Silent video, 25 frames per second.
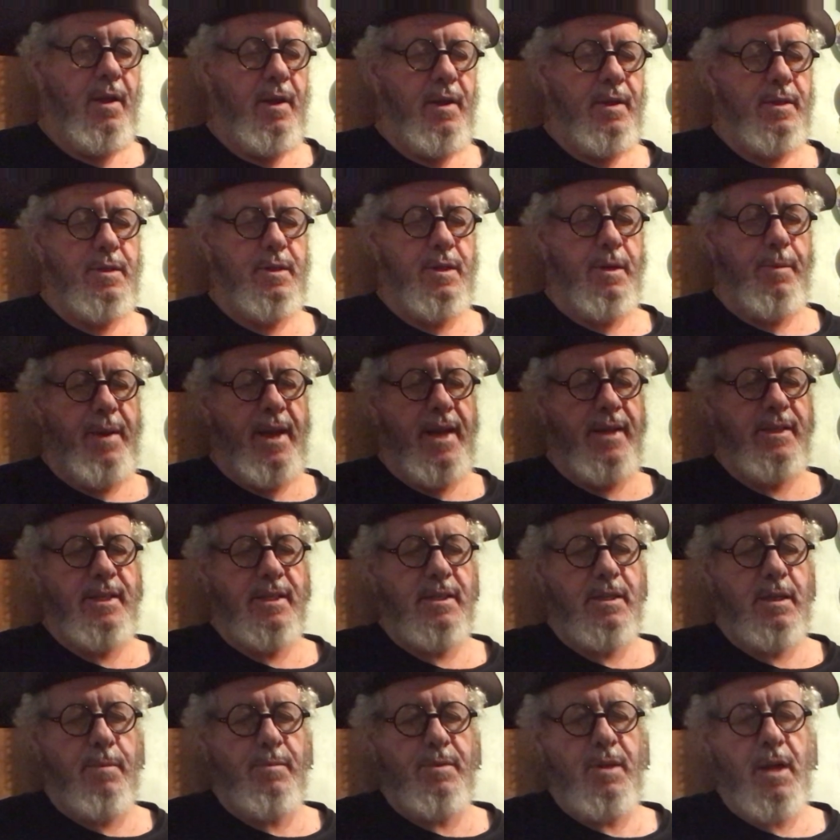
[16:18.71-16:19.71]
It's amazing,
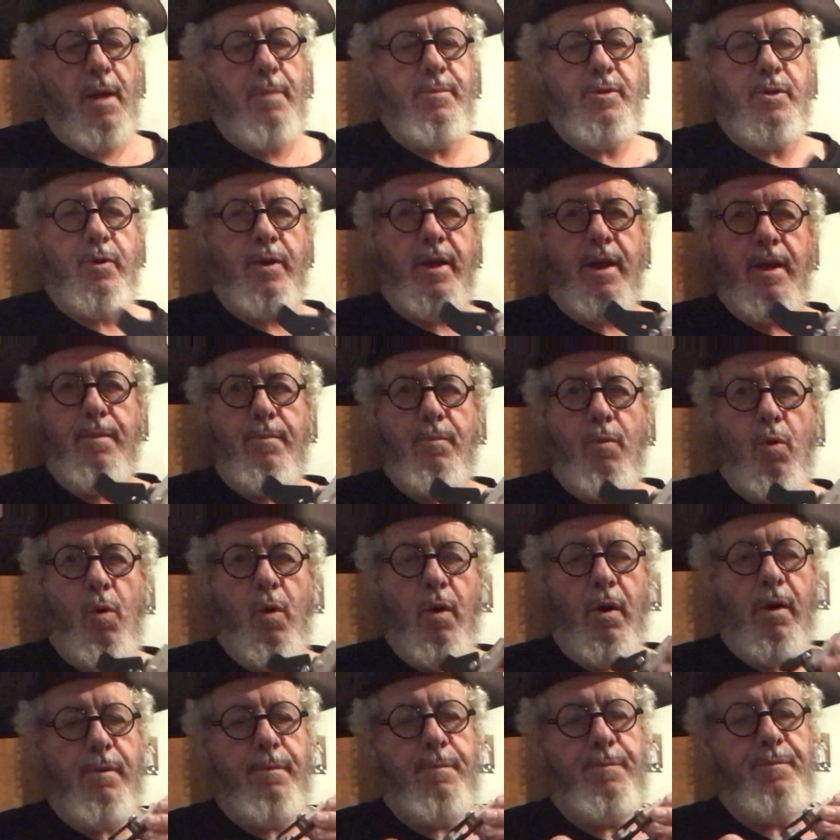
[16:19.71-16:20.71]
sometimes you'll get
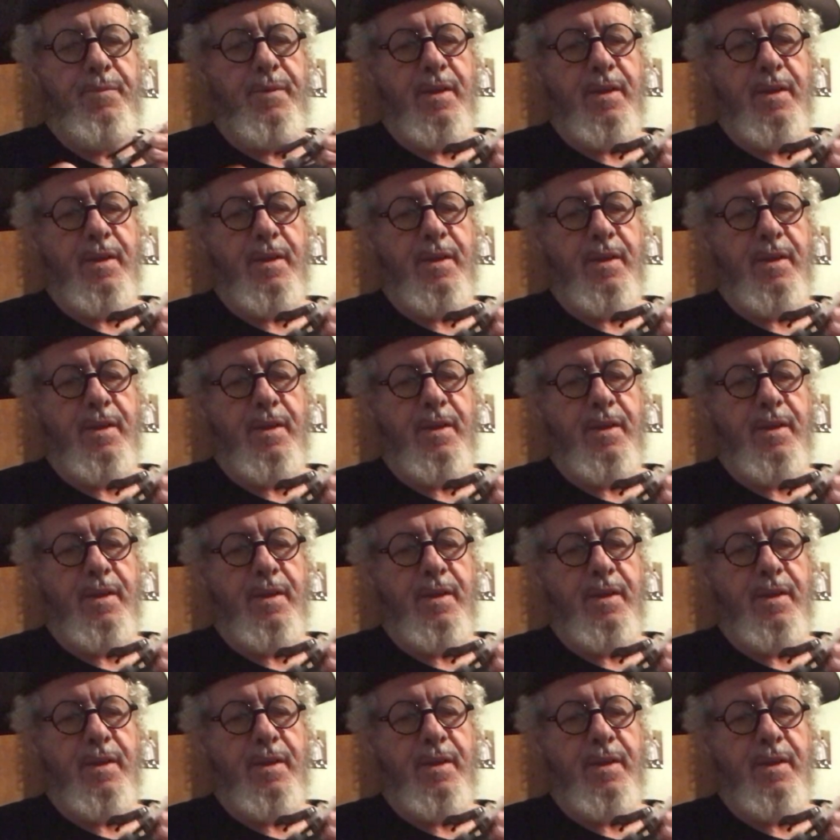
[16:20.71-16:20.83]
more